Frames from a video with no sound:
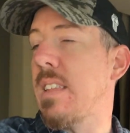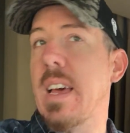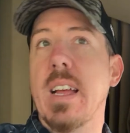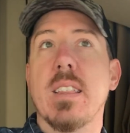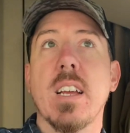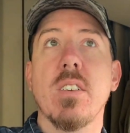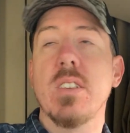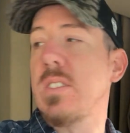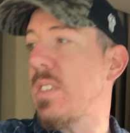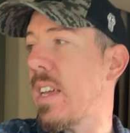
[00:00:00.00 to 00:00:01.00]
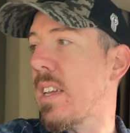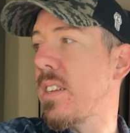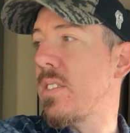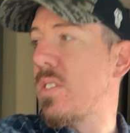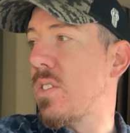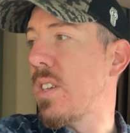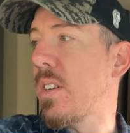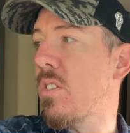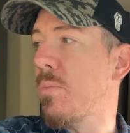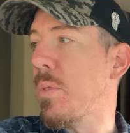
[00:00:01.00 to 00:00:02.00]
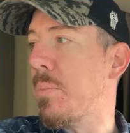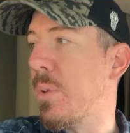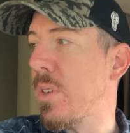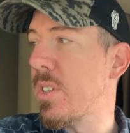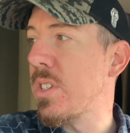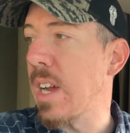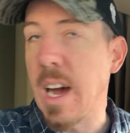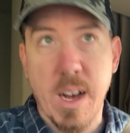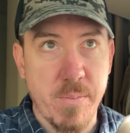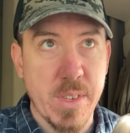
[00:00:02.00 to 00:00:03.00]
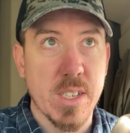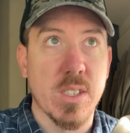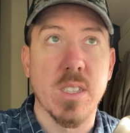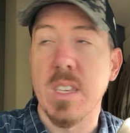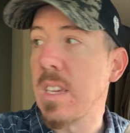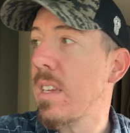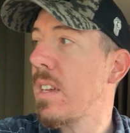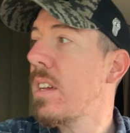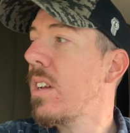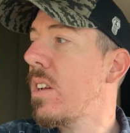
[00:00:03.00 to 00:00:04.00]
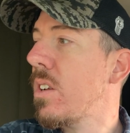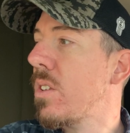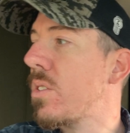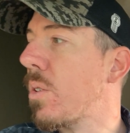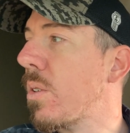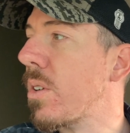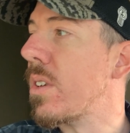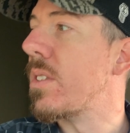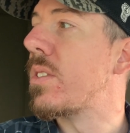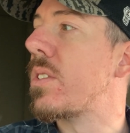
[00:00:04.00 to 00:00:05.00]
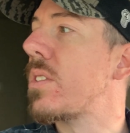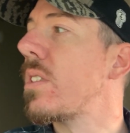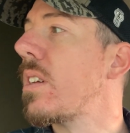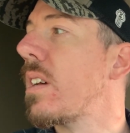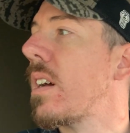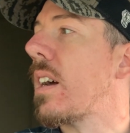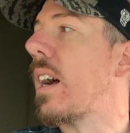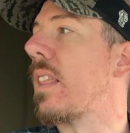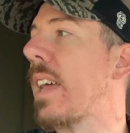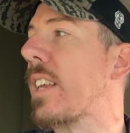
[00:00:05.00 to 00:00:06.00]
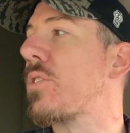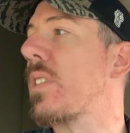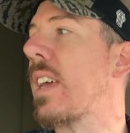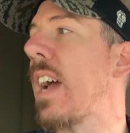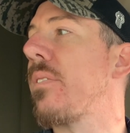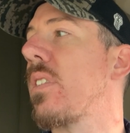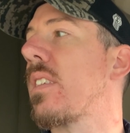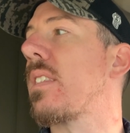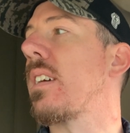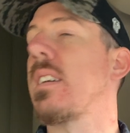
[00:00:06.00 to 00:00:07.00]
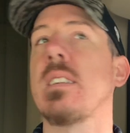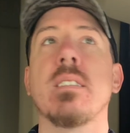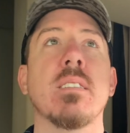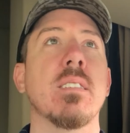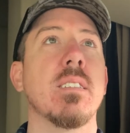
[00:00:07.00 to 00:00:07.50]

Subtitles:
that there is a considerable push, obviously, towards electric everything,